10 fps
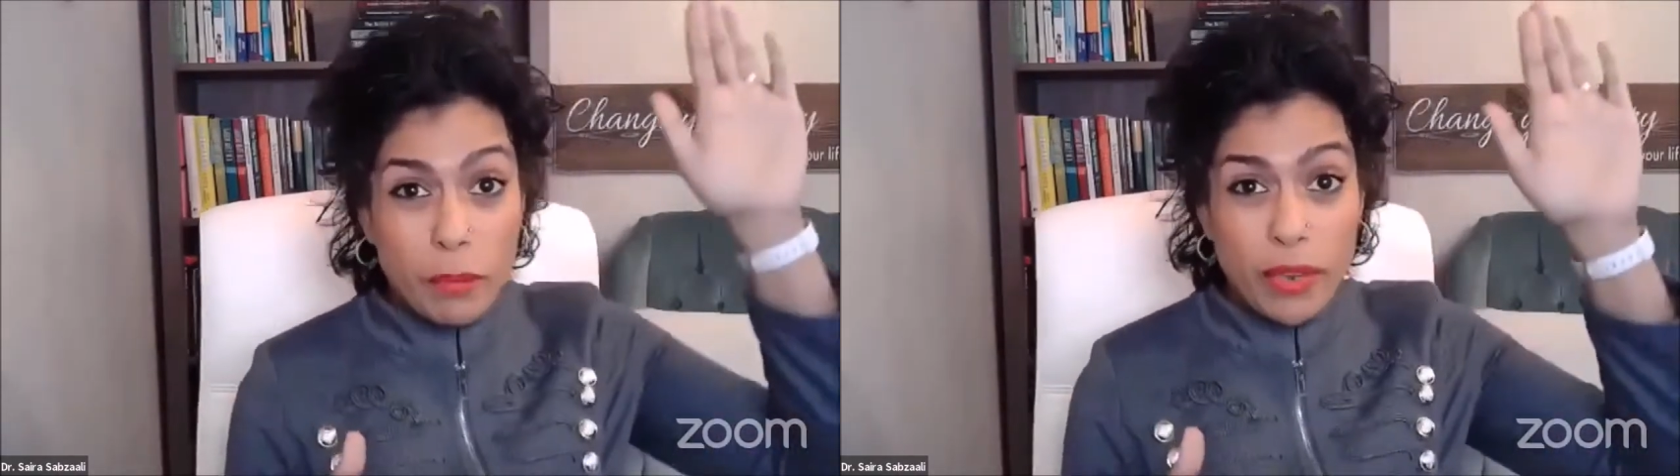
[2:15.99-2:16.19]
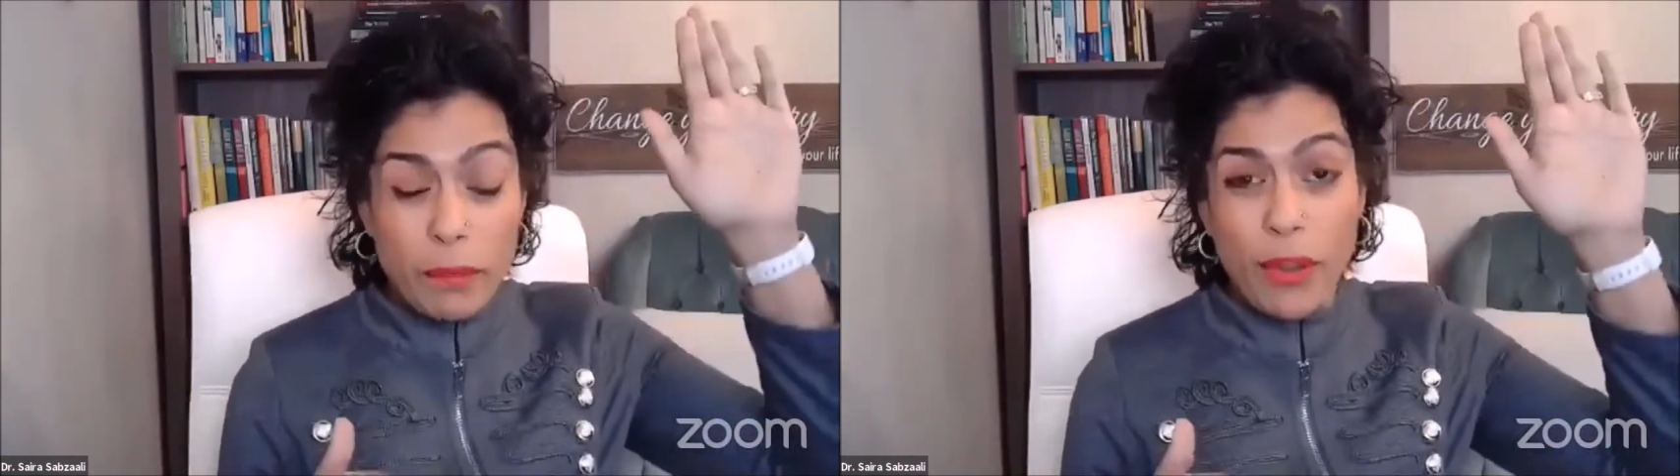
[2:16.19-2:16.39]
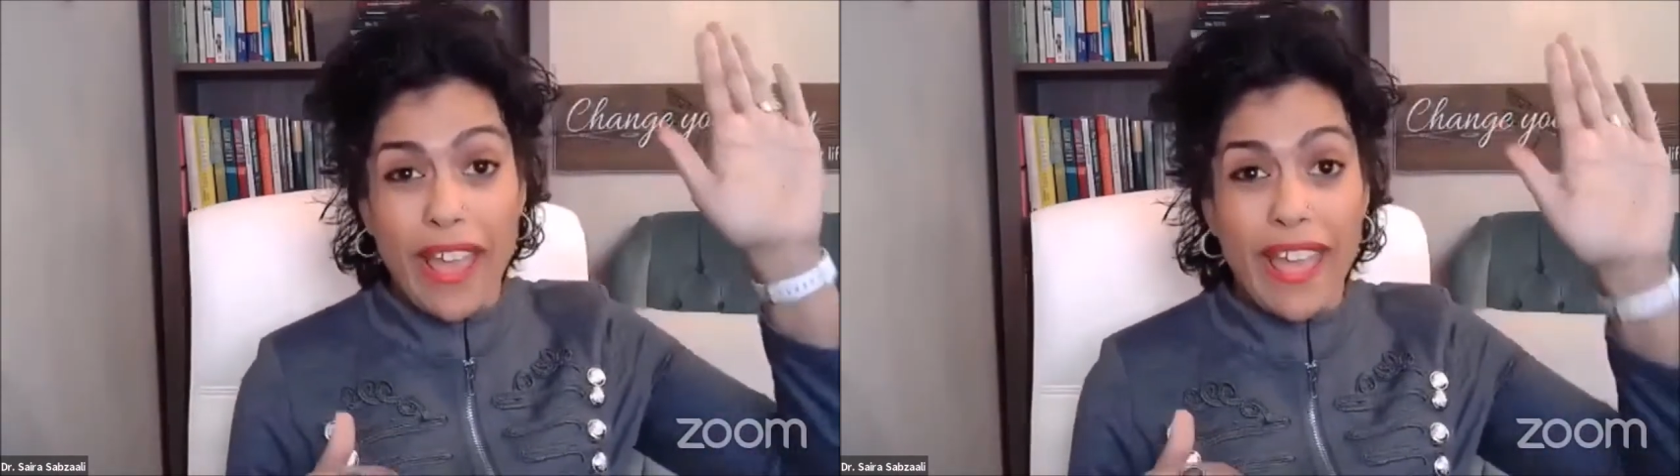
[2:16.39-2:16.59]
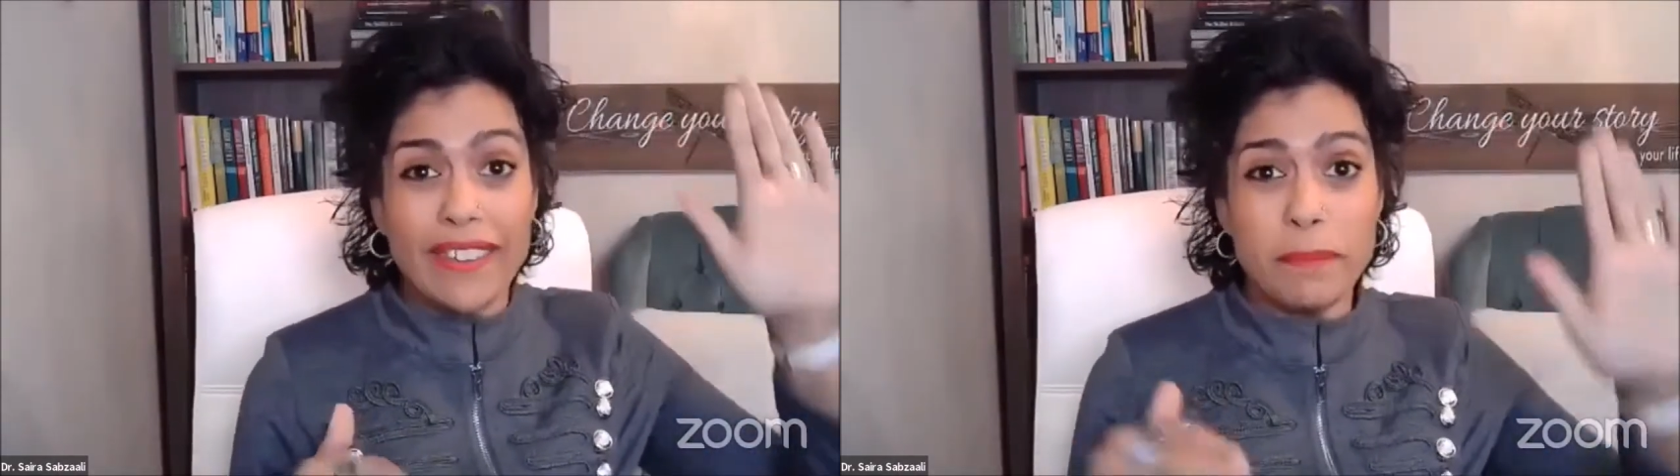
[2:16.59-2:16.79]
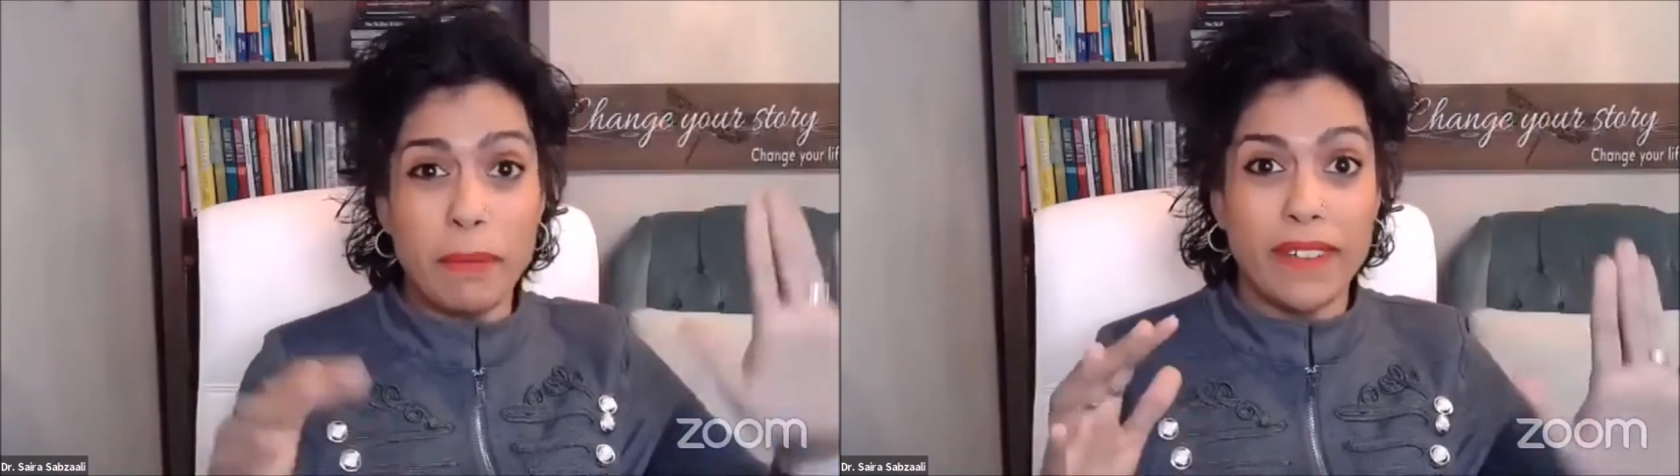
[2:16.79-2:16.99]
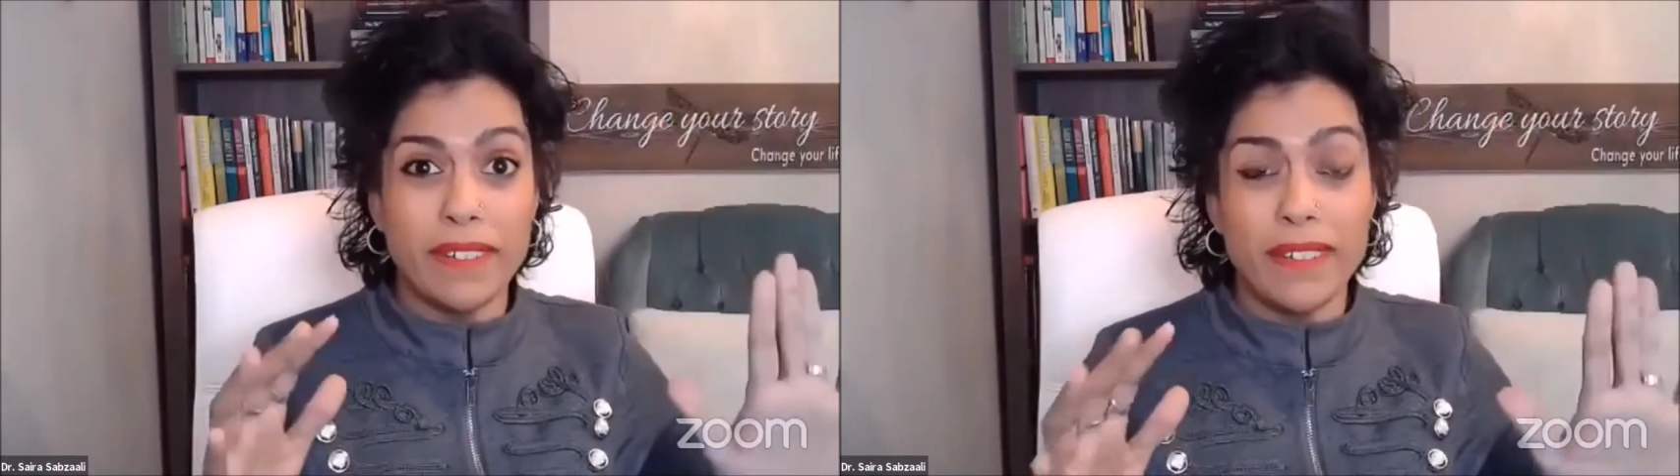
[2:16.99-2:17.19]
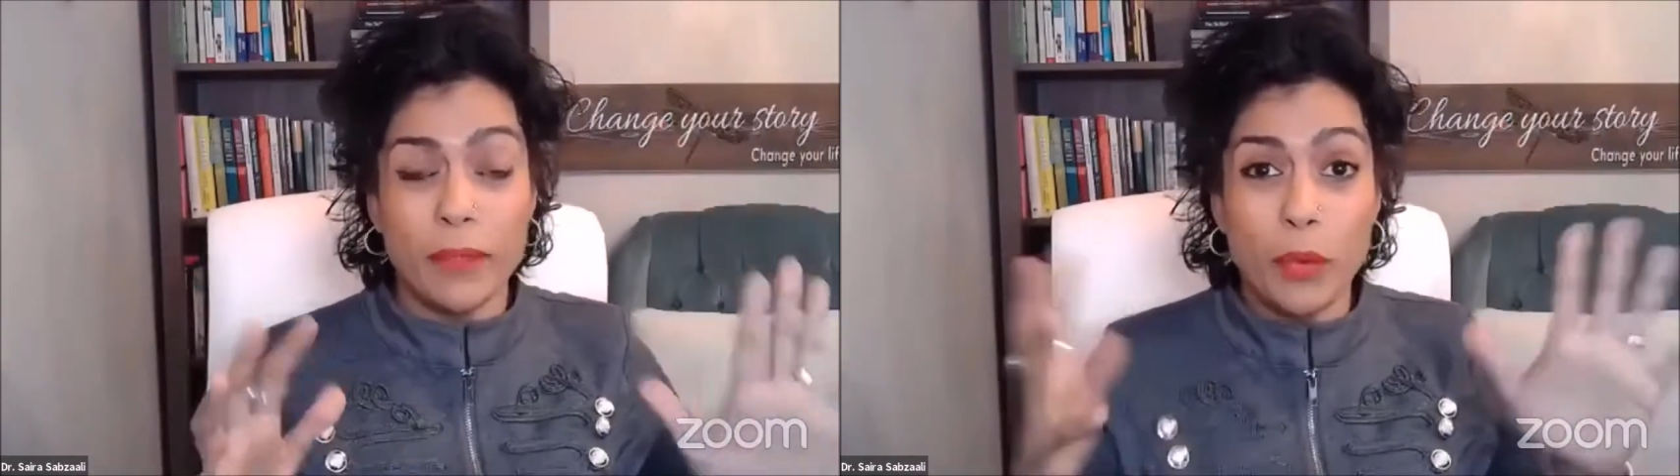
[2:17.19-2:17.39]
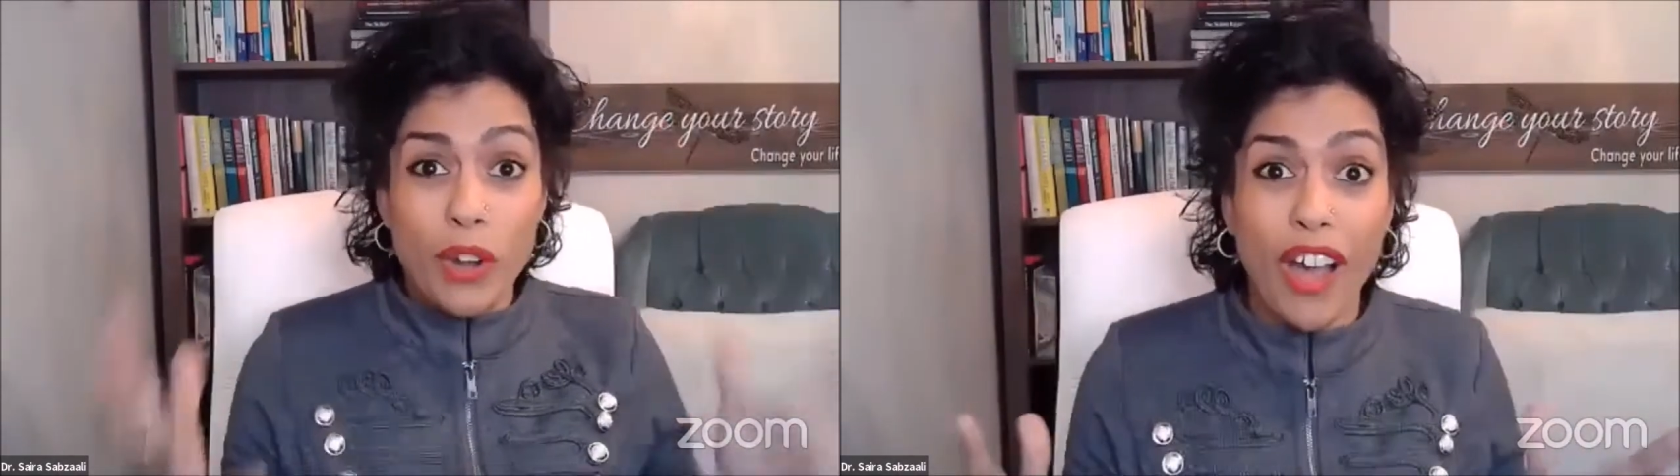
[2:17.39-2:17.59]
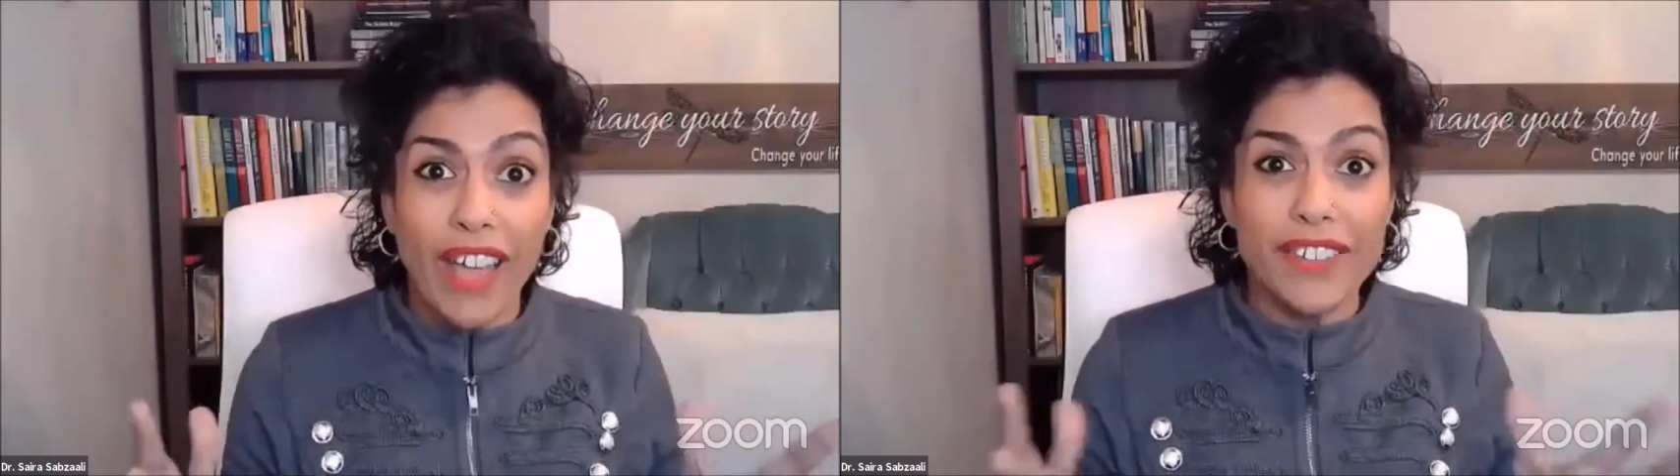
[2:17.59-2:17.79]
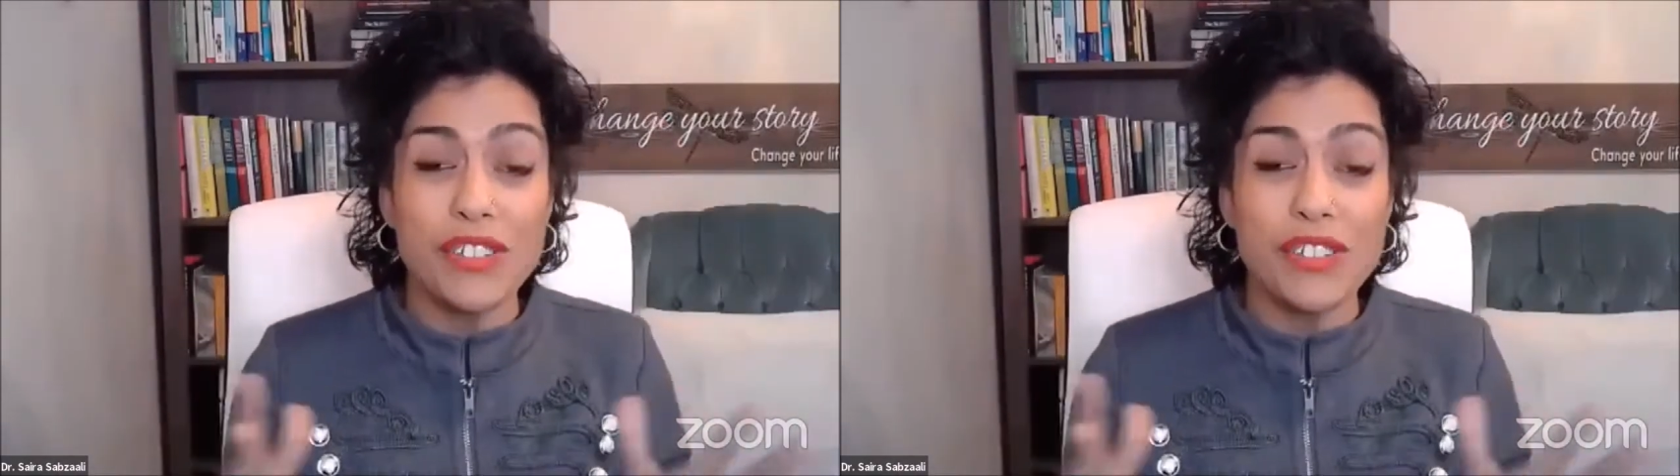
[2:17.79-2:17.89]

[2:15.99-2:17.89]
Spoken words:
put up your hand, but we're not.